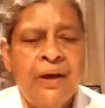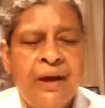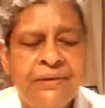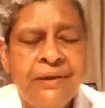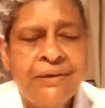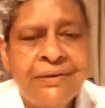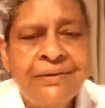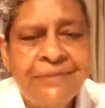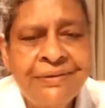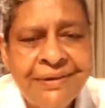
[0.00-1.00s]
I
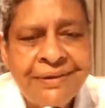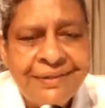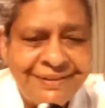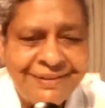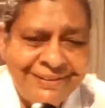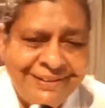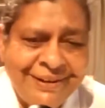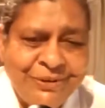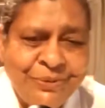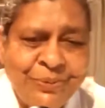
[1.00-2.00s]
think...
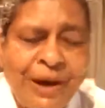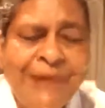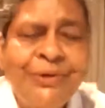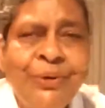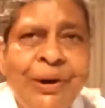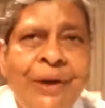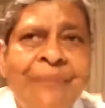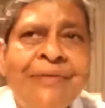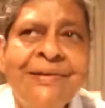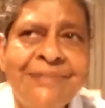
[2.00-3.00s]
that should be, I don't
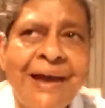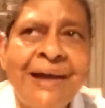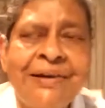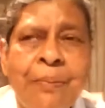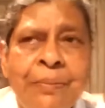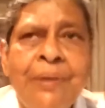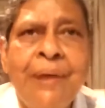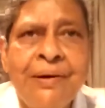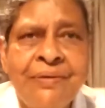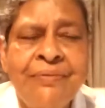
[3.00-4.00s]
know the exact number,
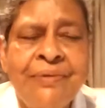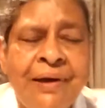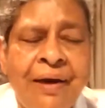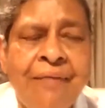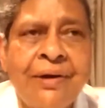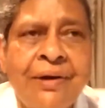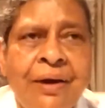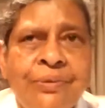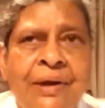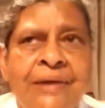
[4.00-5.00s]
but we have
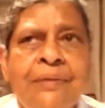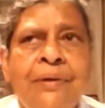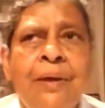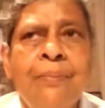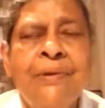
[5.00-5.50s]
around that number.